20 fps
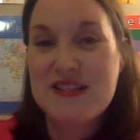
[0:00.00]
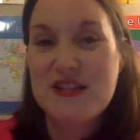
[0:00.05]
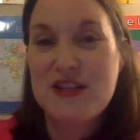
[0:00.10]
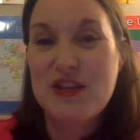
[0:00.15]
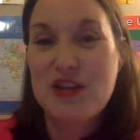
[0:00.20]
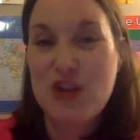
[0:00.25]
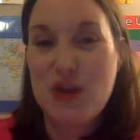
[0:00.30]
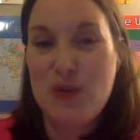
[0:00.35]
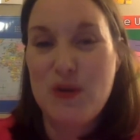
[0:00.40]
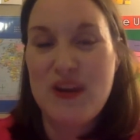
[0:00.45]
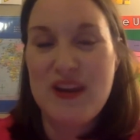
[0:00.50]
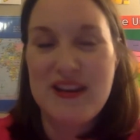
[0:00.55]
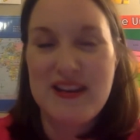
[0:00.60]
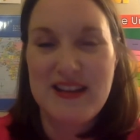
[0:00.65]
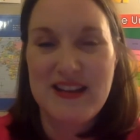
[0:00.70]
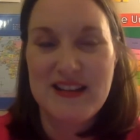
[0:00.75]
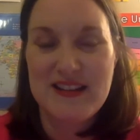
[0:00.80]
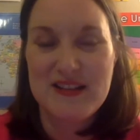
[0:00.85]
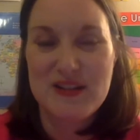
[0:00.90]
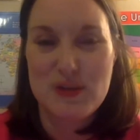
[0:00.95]
new
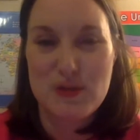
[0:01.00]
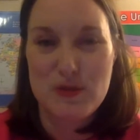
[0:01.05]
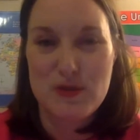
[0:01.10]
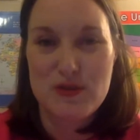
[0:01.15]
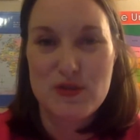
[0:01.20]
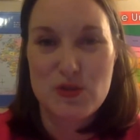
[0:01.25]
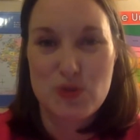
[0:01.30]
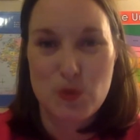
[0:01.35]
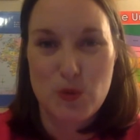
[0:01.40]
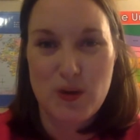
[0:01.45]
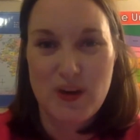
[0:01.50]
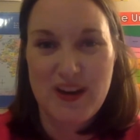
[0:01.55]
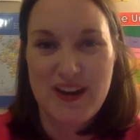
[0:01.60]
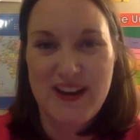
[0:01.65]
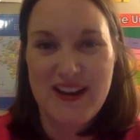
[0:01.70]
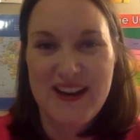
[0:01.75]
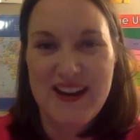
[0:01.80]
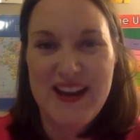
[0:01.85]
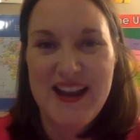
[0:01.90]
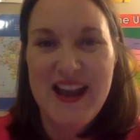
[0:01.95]
endings to the story.